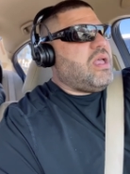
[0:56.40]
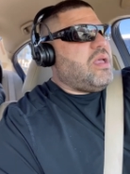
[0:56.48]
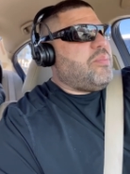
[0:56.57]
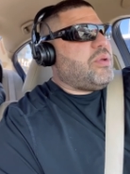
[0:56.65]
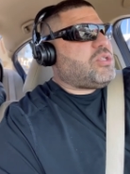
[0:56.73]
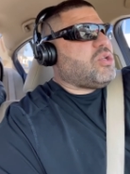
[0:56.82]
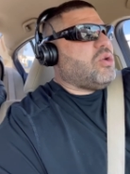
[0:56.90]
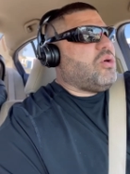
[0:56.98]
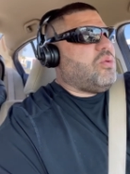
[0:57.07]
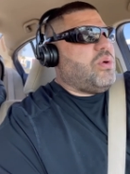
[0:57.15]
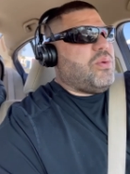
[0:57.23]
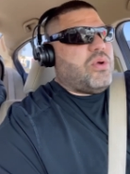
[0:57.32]
But,
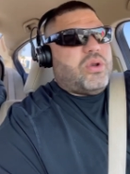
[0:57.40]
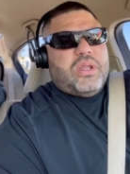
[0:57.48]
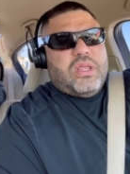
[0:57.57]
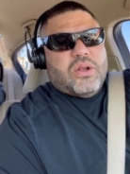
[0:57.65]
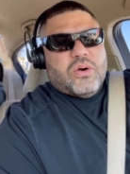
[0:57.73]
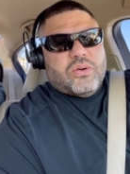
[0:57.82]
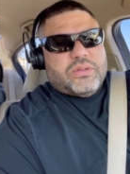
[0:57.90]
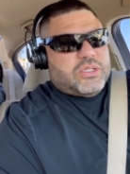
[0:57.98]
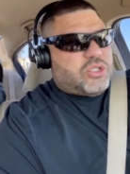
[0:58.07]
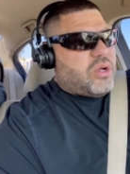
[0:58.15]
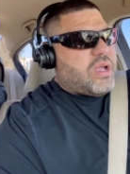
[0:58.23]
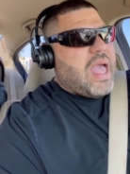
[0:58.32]
we wouldn't, the
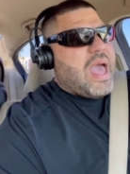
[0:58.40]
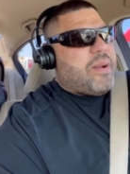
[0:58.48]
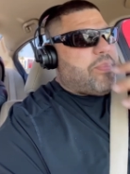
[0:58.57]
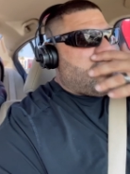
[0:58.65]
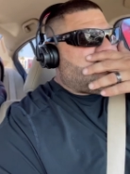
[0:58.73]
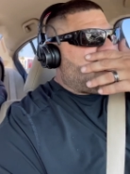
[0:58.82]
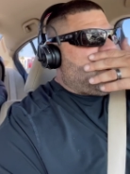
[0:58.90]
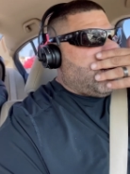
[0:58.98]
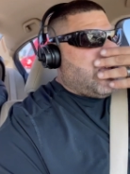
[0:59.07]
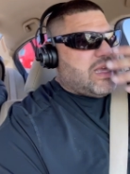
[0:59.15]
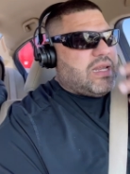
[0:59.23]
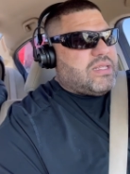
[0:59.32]
truck had a power steering
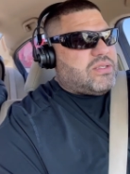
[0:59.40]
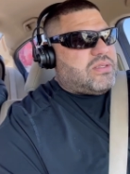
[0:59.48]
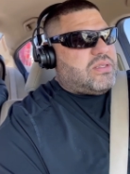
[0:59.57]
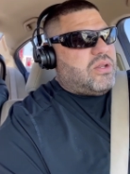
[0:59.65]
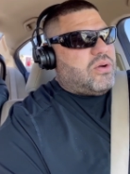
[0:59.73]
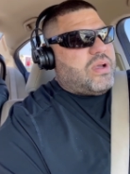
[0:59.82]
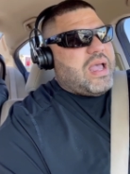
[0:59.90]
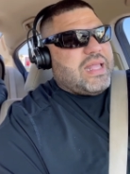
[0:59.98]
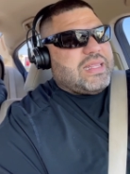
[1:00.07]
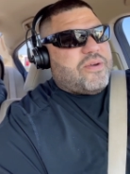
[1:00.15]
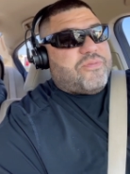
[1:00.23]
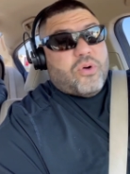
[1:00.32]
leak, and it's, it had
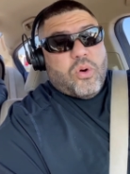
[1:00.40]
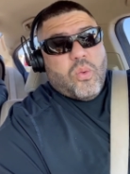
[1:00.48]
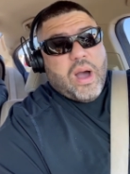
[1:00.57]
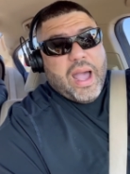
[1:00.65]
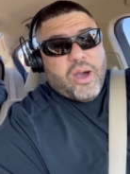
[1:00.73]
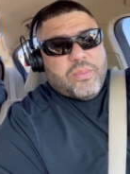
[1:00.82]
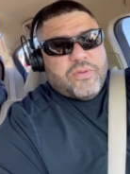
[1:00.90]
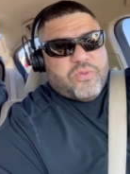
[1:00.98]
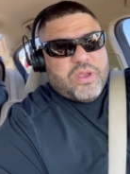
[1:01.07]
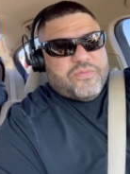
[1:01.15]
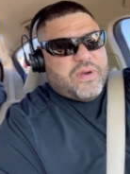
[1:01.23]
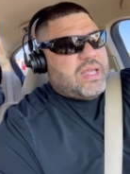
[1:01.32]
that for a while before
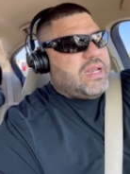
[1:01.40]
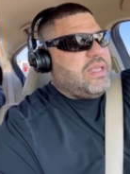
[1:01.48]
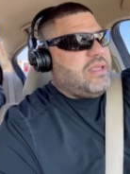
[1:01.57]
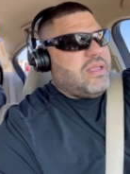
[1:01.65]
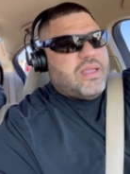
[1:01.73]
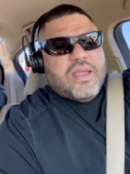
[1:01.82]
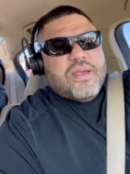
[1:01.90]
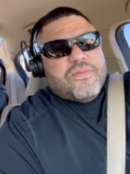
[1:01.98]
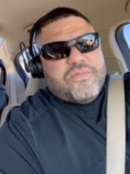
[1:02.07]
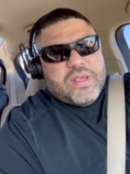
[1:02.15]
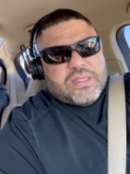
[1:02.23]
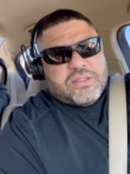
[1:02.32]
he finally
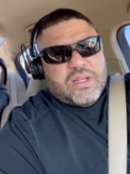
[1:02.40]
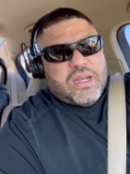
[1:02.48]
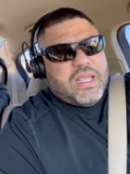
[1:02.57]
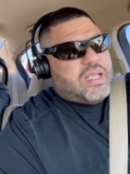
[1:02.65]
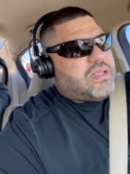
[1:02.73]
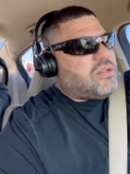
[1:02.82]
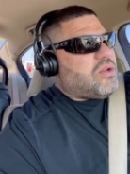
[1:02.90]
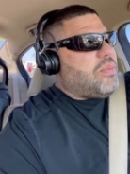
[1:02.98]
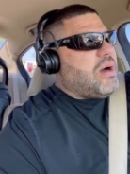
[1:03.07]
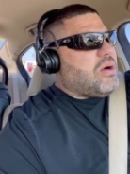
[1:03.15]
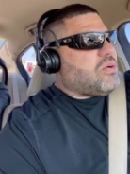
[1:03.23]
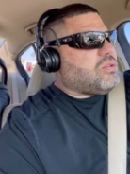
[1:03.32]
fixed the leak.
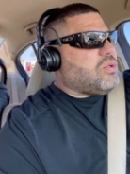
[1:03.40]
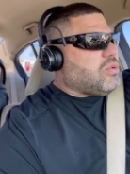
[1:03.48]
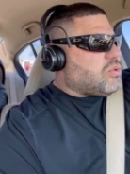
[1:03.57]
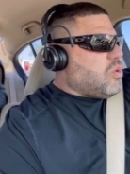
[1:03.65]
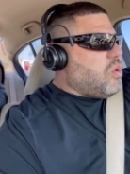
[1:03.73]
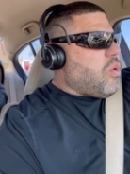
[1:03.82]
My uncle's old school.